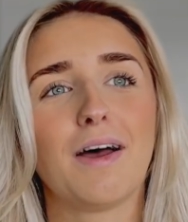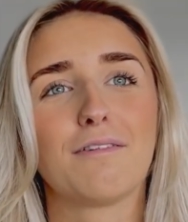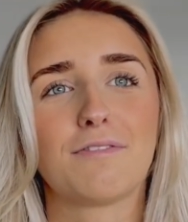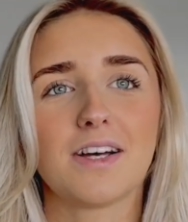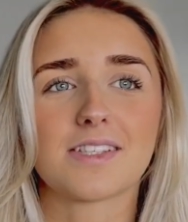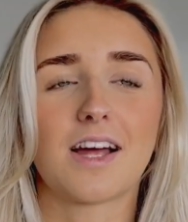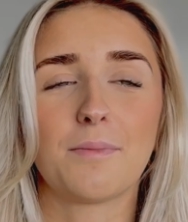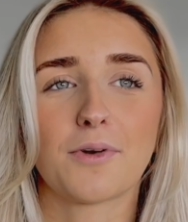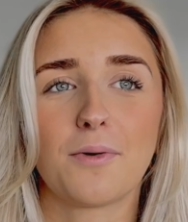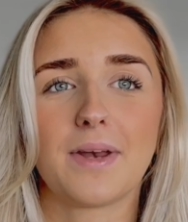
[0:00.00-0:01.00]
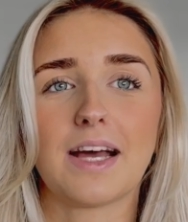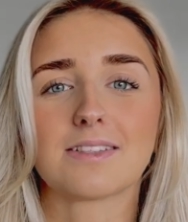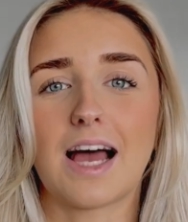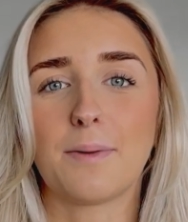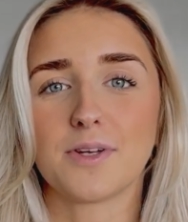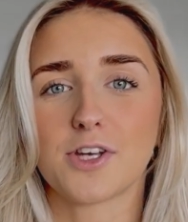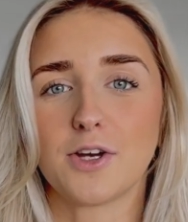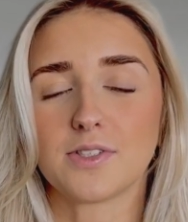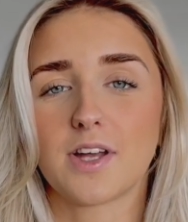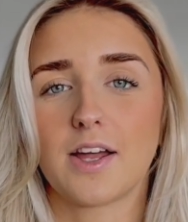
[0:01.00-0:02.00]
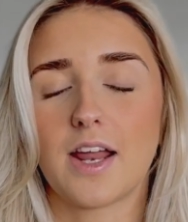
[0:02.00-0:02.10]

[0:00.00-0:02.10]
First time I got my nails and my toes done,